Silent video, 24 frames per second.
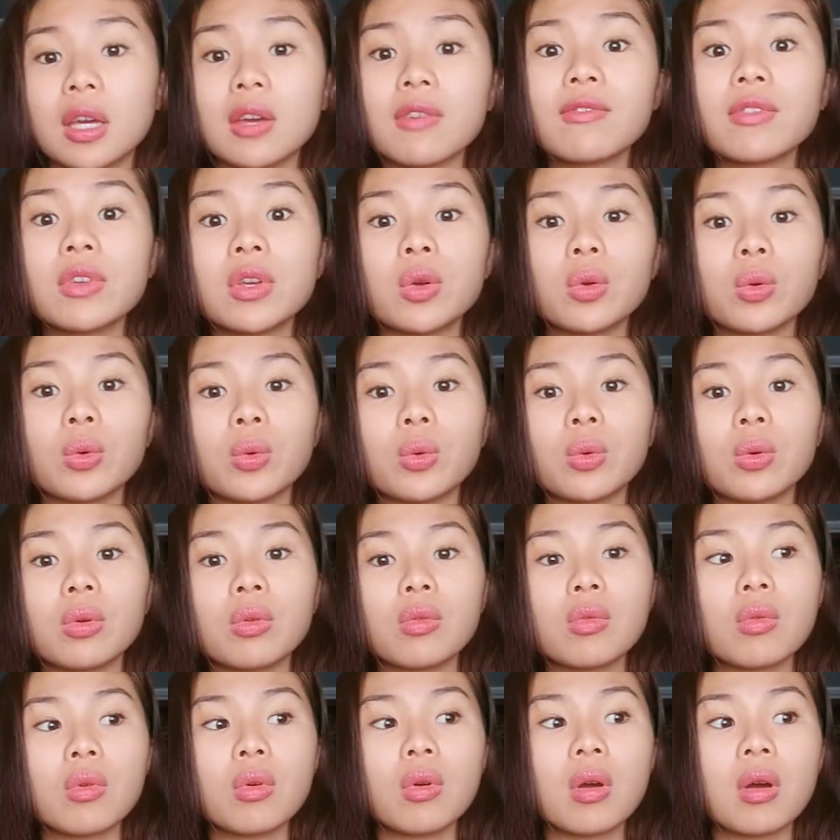give
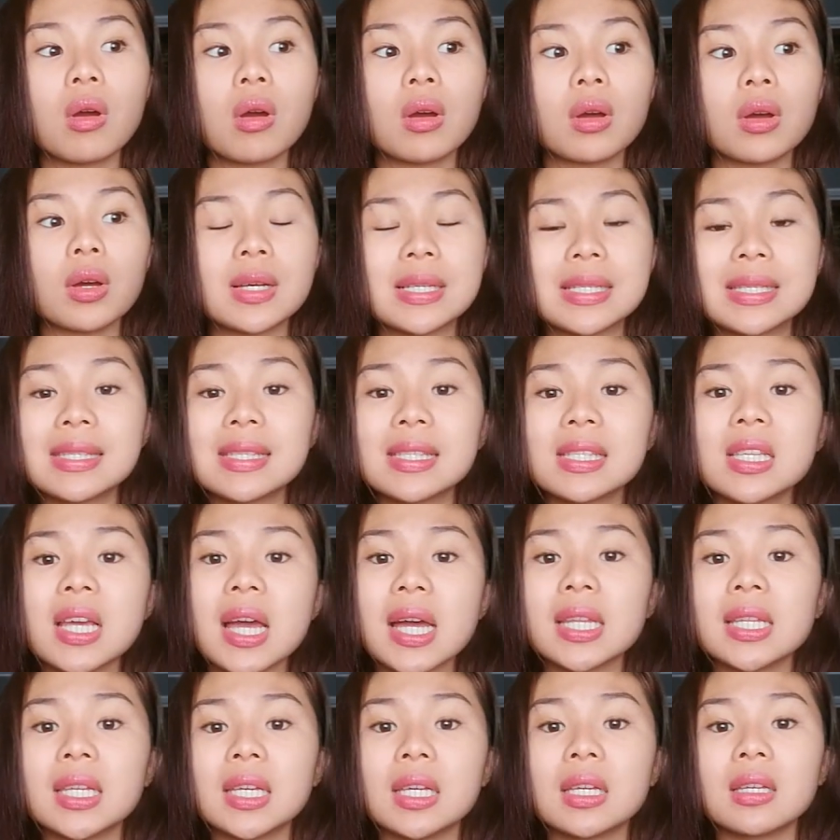you a
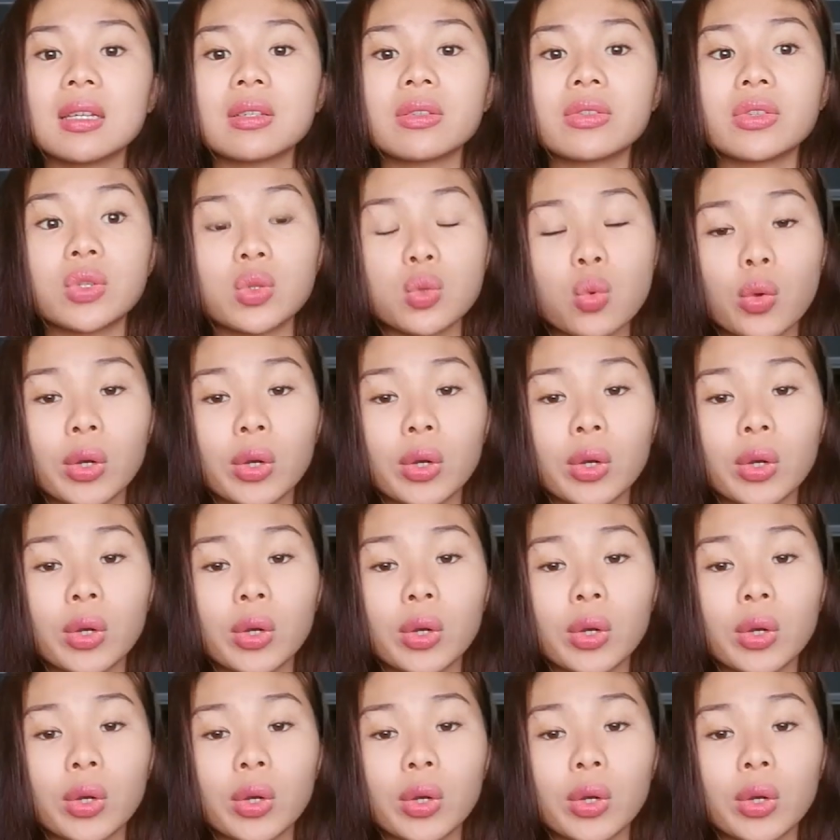steady